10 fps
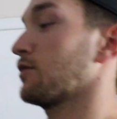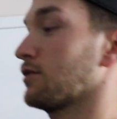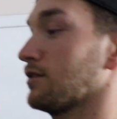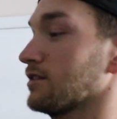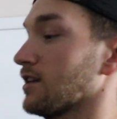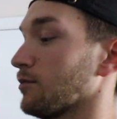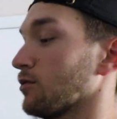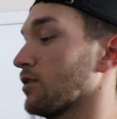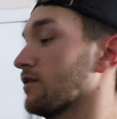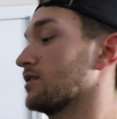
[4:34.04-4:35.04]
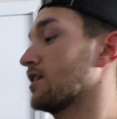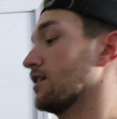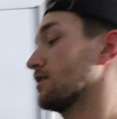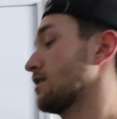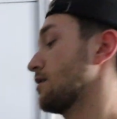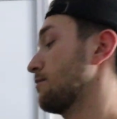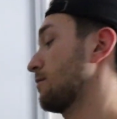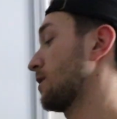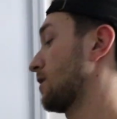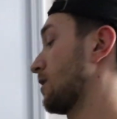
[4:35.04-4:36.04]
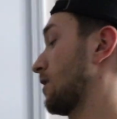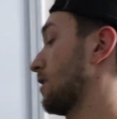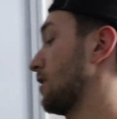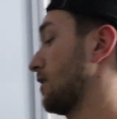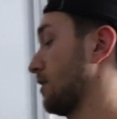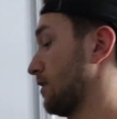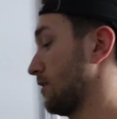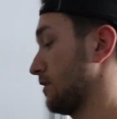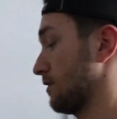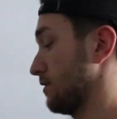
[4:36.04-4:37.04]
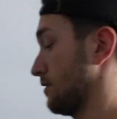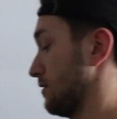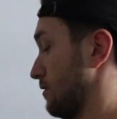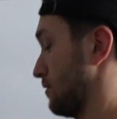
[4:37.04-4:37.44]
for example, we have a tank top, and you